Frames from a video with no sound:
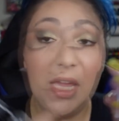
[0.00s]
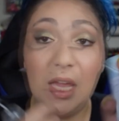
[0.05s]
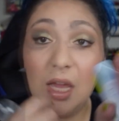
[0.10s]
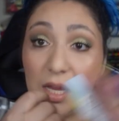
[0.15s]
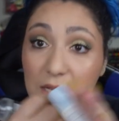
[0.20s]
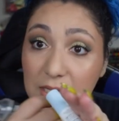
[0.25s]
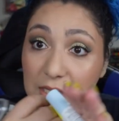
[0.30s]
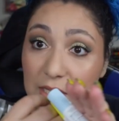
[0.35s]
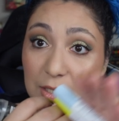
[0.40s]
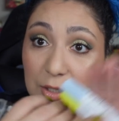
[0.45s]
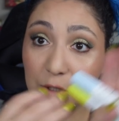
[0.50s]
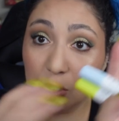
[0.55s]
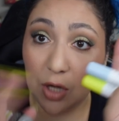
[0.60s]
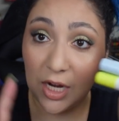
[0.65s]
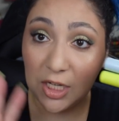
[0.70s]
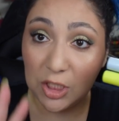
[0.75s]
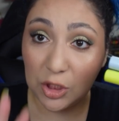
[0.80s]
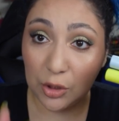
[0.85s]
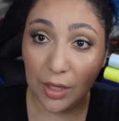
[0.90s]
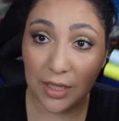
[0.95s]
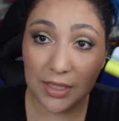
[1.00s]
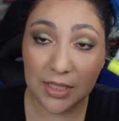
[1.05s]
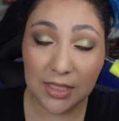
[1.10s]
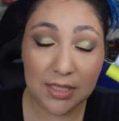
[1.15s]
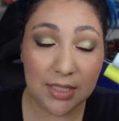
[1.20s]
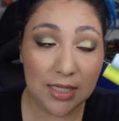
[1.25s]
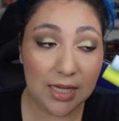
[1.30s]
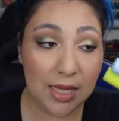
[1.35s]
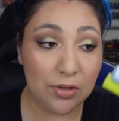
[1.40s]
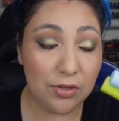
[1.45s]
Because I I tried
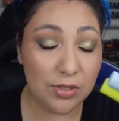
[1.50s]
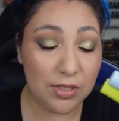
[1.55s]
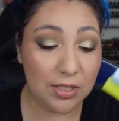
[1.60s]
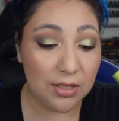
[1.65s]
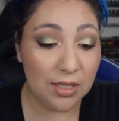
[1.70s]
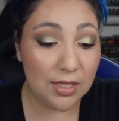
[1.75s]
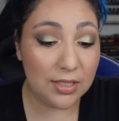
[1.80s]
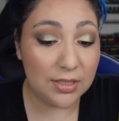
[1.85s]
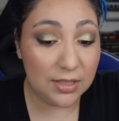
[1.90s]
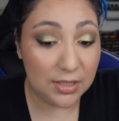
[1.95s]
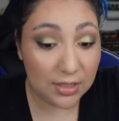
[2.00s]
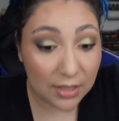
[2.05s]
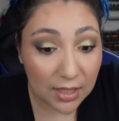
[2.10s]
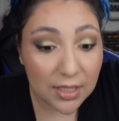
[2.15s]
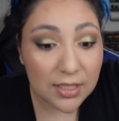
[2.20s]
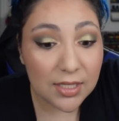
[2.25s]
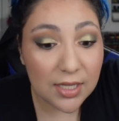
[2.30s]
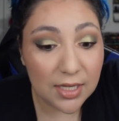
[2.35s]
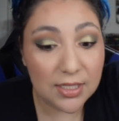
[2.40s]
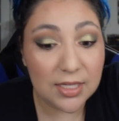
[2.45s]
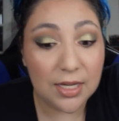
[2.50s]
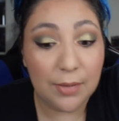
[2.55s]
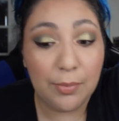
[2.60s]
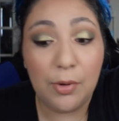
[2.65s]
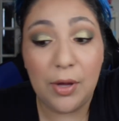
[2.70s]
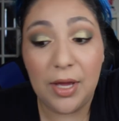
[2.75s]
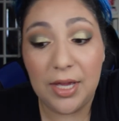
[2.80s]
these together as a deluxe size sample,